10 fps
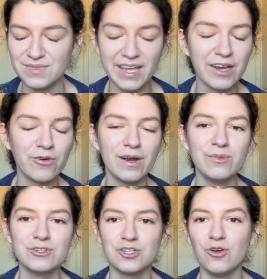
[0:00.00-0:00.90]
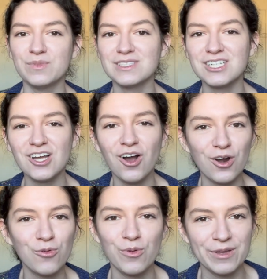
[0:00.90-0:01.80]
Incredible trope. Such a
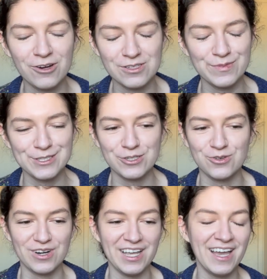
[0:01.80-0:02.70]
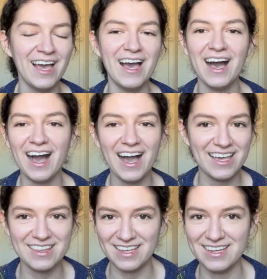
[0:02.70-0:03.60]
heartwarming Christmas story, I
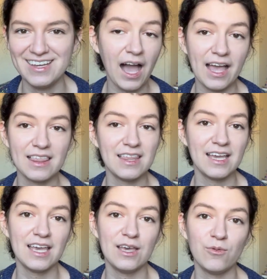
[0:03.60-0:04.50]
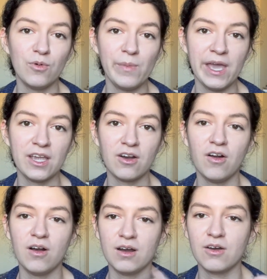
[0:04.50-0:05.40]
think. I think it will make your
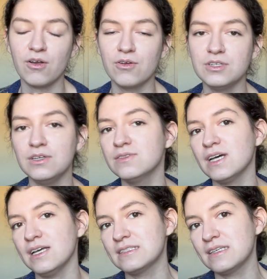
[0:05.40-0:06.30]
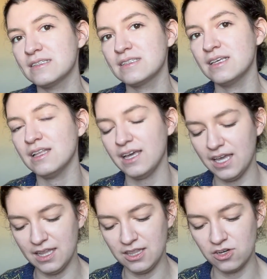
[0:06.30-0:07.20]
heart grow two sizes, like
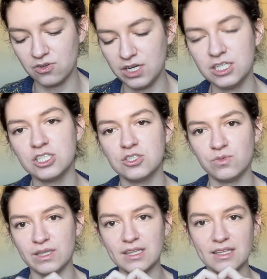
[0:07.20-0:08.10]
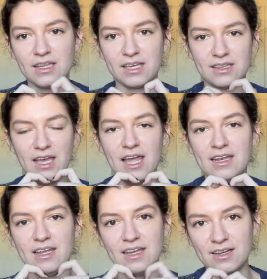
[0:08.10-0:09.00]
in The Grinch, when like the
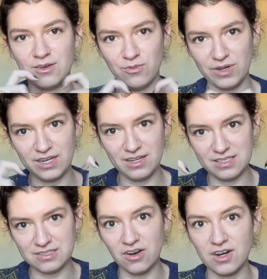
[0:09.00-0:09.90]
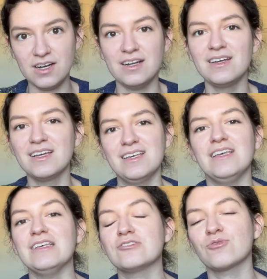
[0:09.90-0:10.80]
ending, when his heart
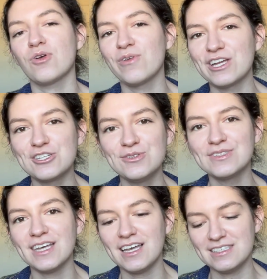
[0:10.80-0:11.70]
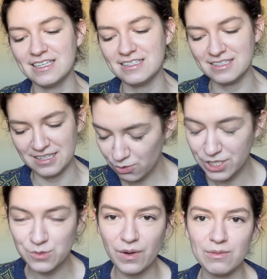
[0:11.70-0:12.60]
is growing two sizes, which
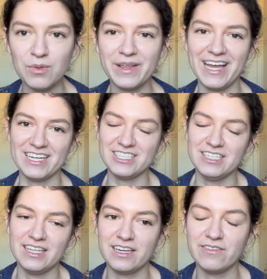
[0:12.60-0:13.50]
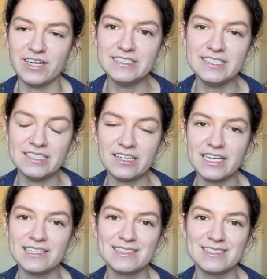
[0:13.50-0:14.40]
is probably actually like a very
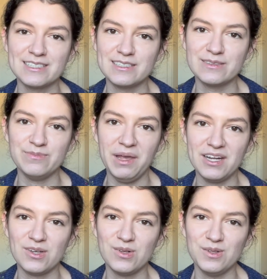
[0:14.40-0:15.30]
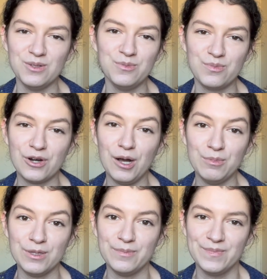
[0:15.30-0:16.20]
serious medical
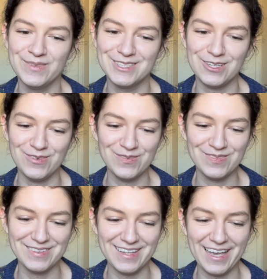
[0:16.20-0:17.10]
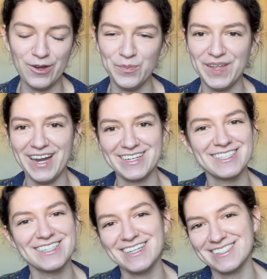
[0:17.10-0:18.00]
problem. So I hope that
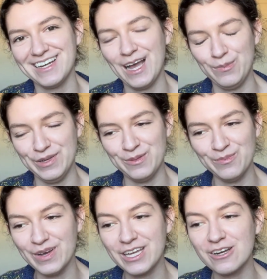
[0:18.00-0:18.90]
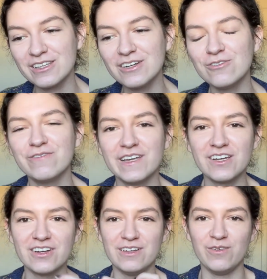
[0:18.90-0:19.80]
actually doesn't happen, but your little
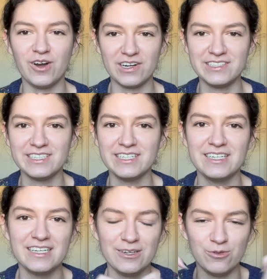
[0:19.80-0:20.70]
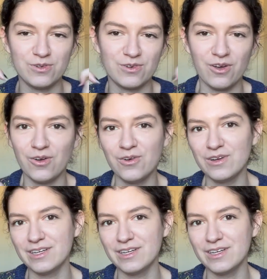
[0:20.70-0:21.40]
figurative heart will grow